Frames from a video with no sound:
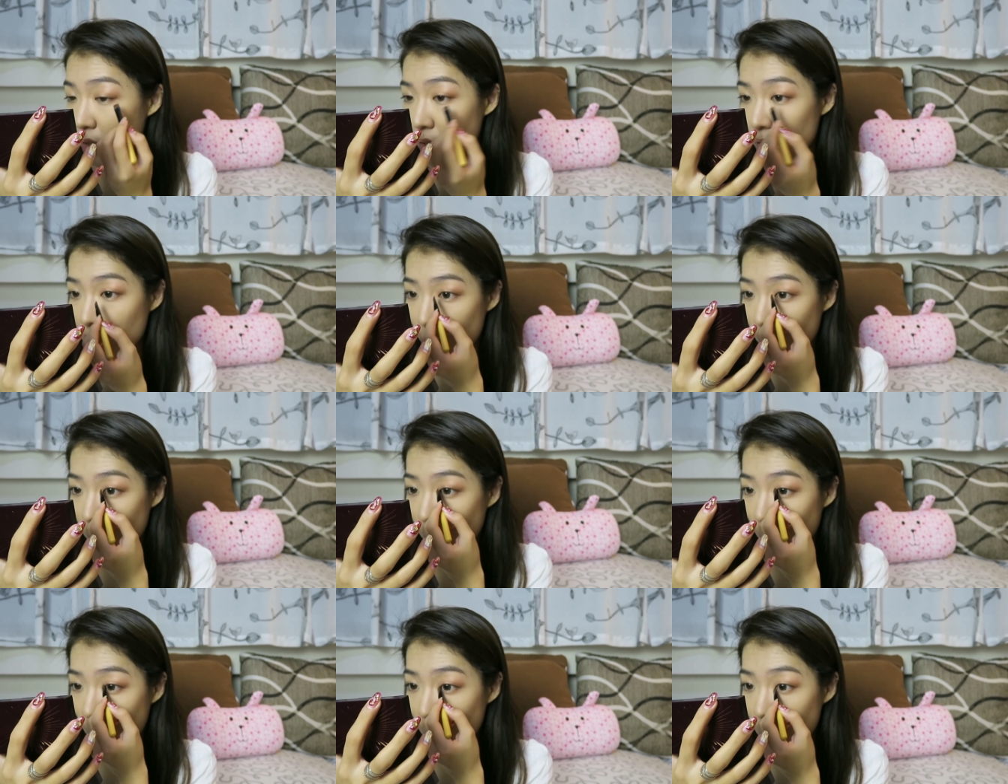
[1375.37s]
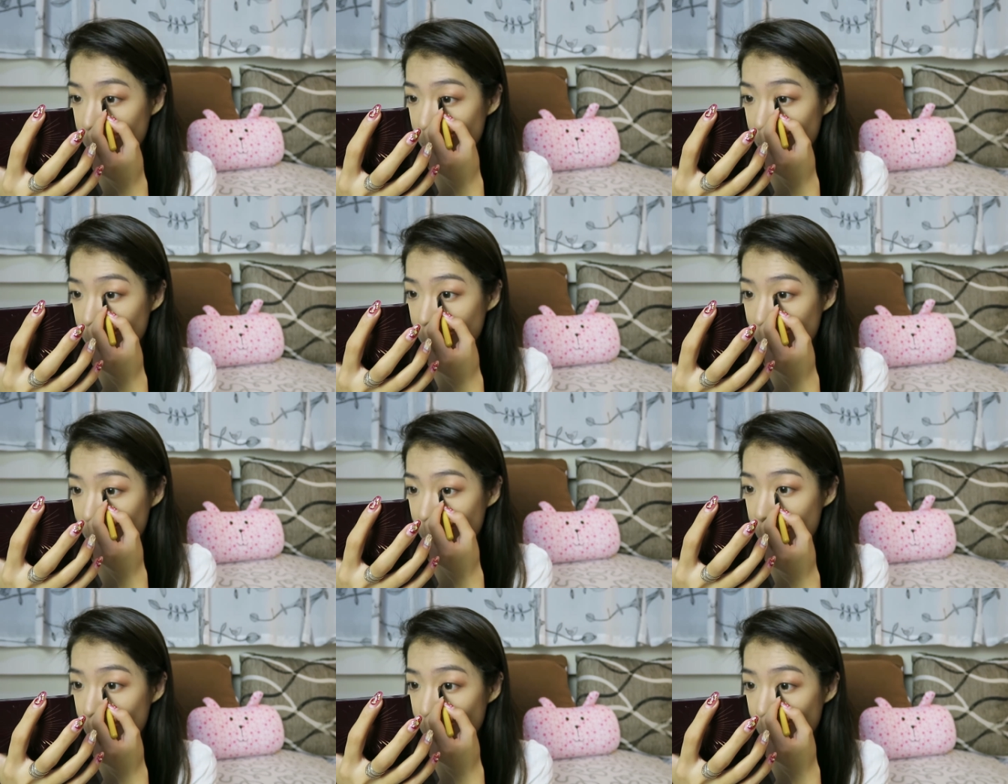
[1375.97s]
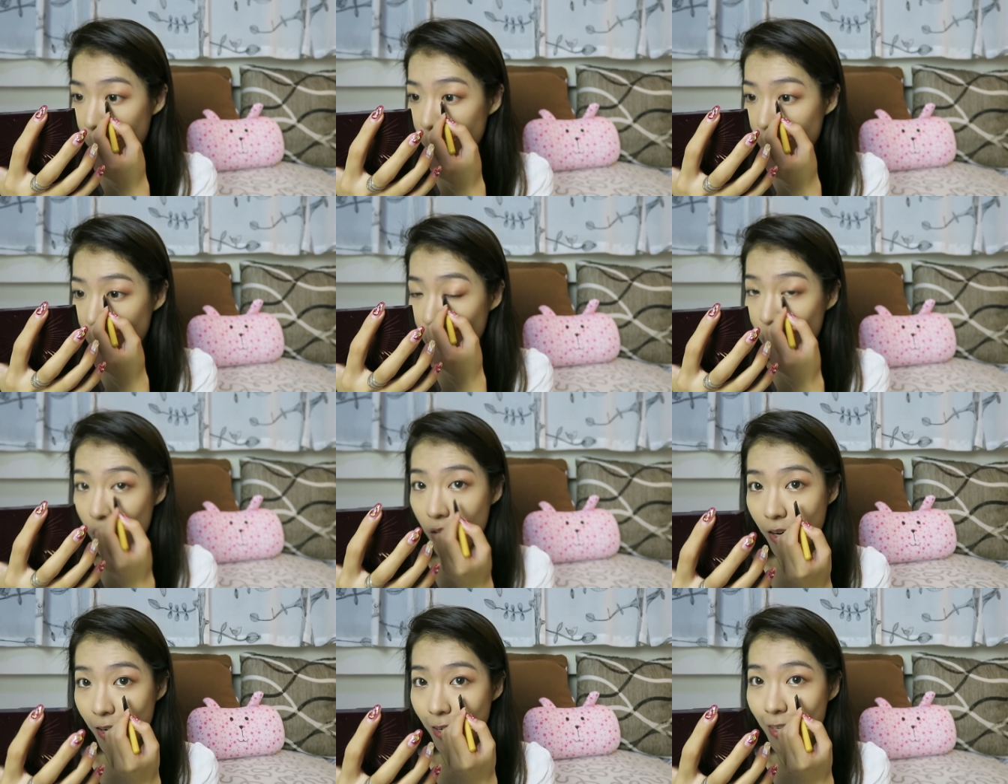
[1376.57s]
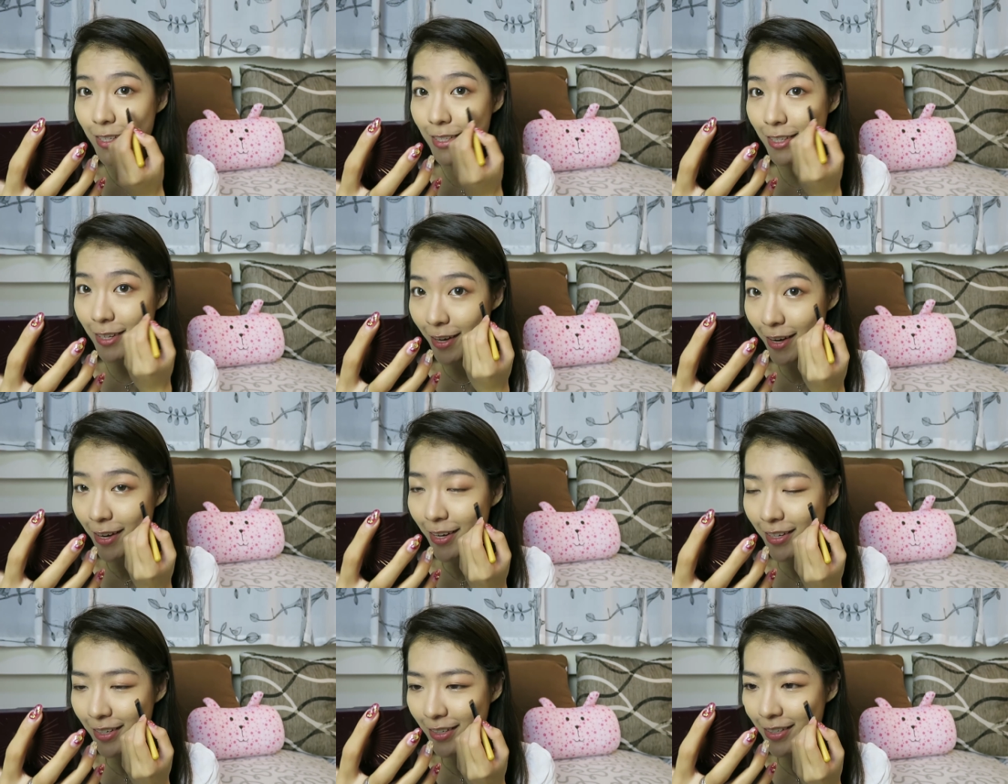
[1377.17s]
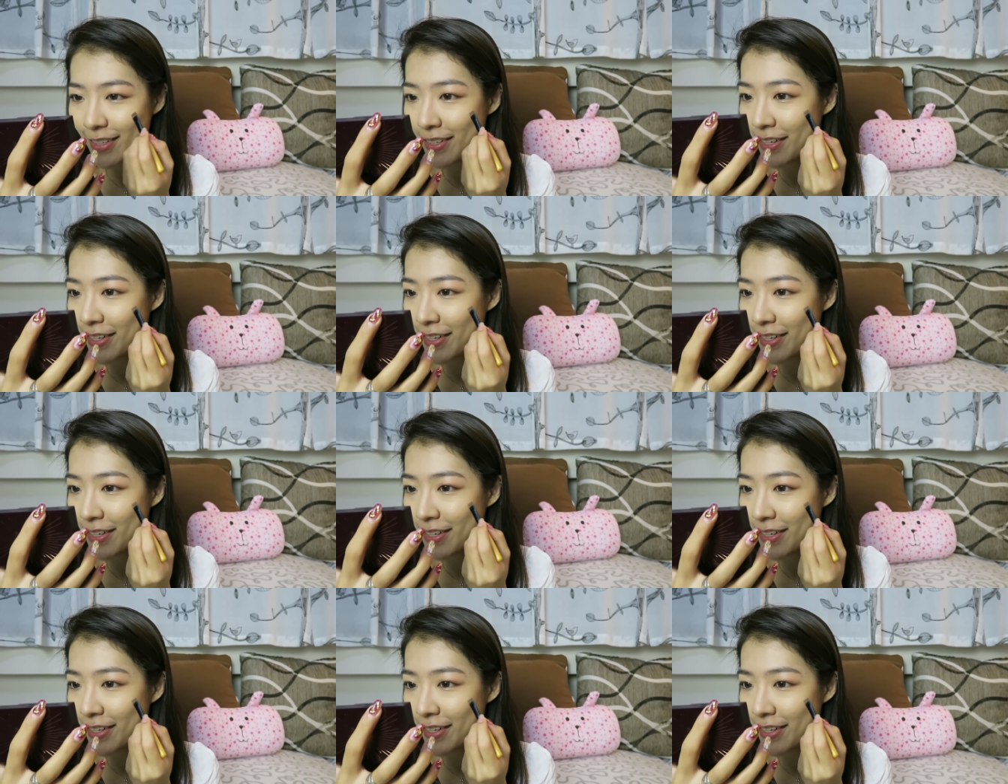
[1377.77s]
See what you guys like.